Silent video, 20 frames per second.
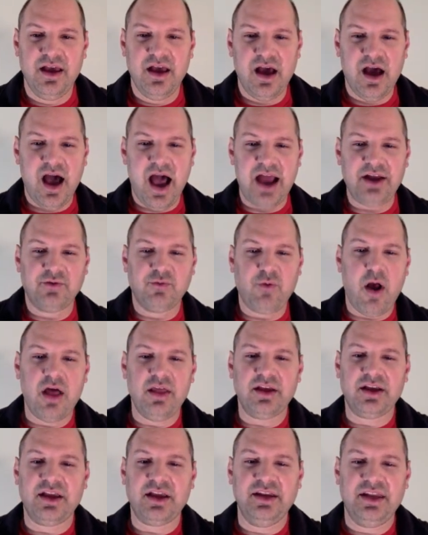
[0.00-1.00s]

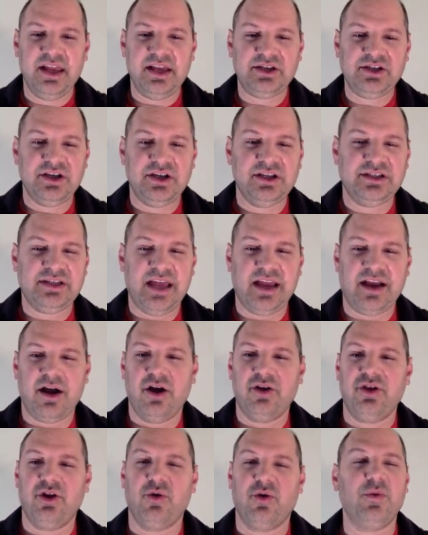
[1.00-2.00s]
Hydraulic conditions, like
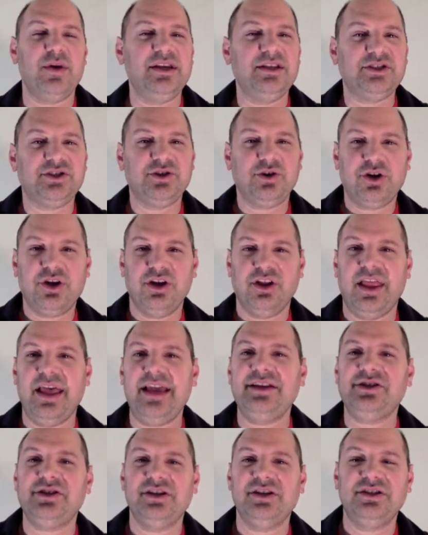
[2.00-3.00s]
are there
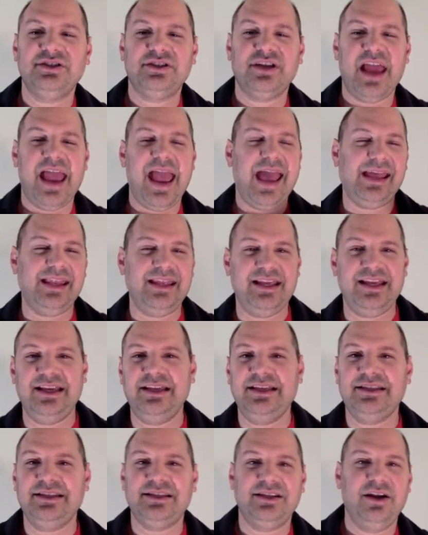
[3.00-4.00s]
recirculations,
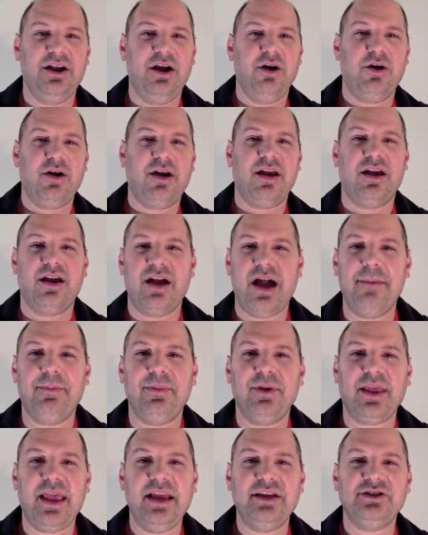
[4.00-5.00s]
eddies,
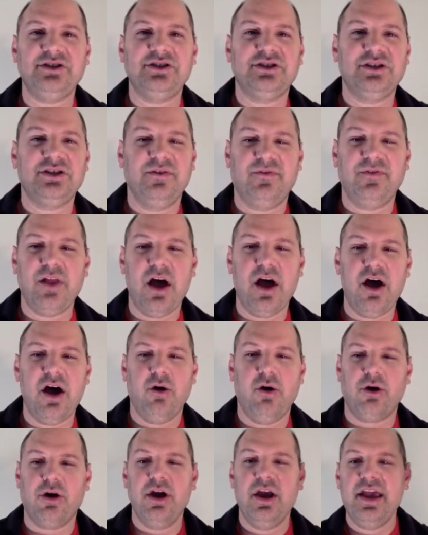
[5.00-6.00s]
complications to the flow,
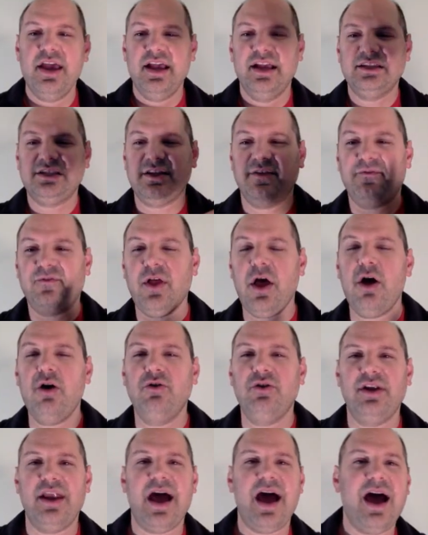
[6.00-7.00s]
or is the flow
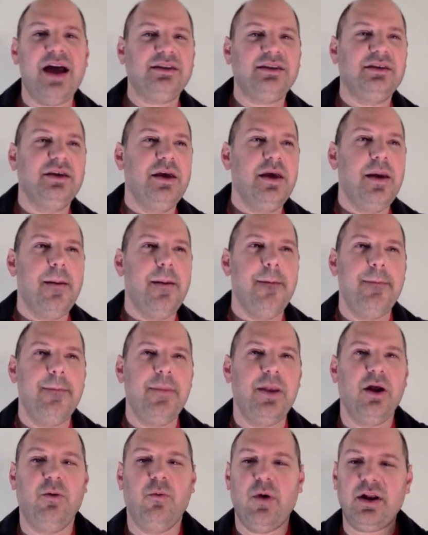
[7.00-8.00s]
not,
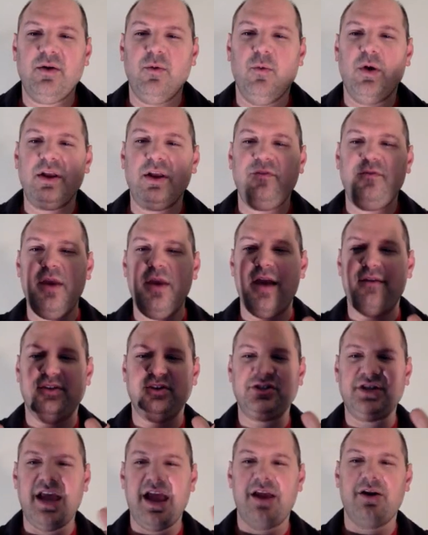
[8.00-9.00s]
what if you have a
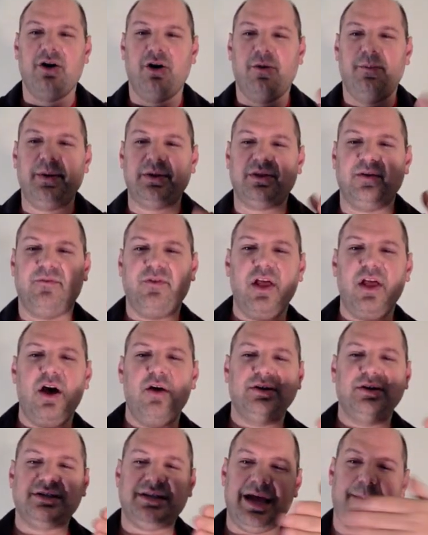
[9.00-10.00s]
channel but the
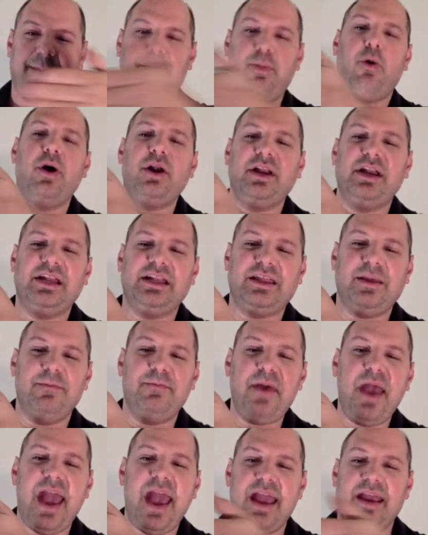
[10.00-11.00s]
flow is like pointed at the
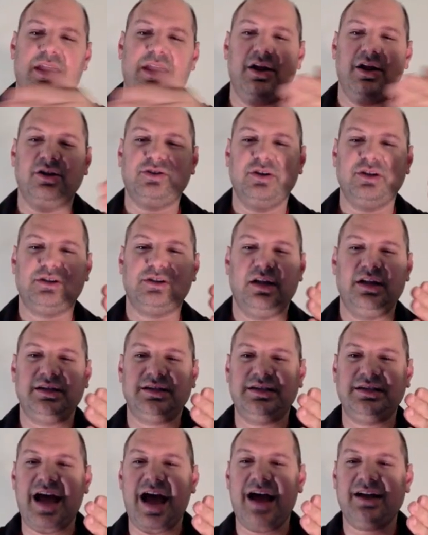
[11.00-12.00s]
bank, so
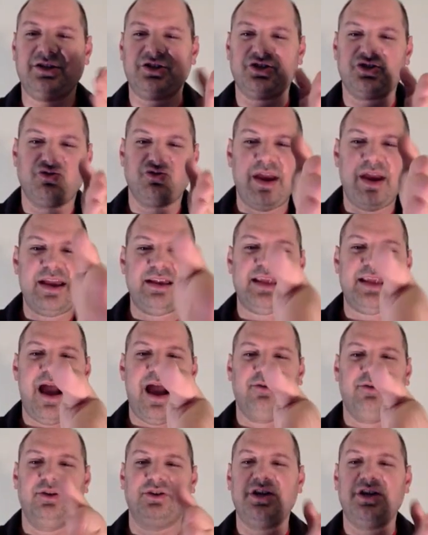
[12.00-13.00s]
it's not straight
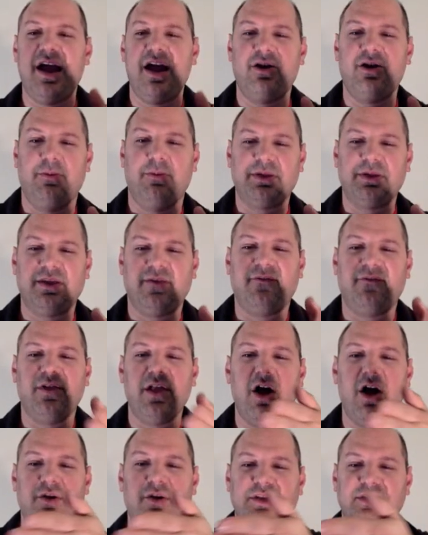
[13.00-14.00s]
down the channel but the
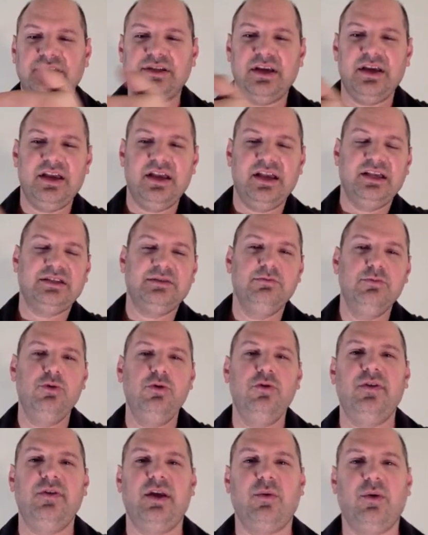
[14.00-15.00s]
flow is
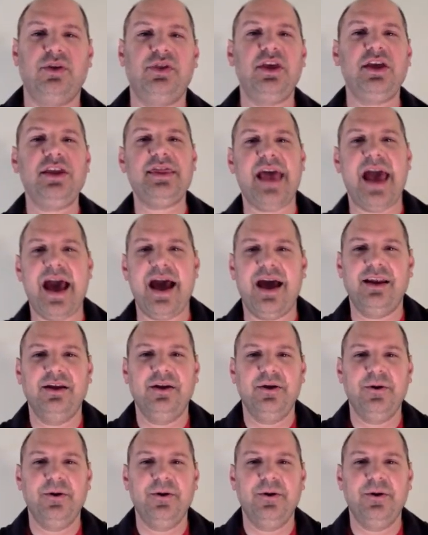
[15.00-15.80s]
moving within that,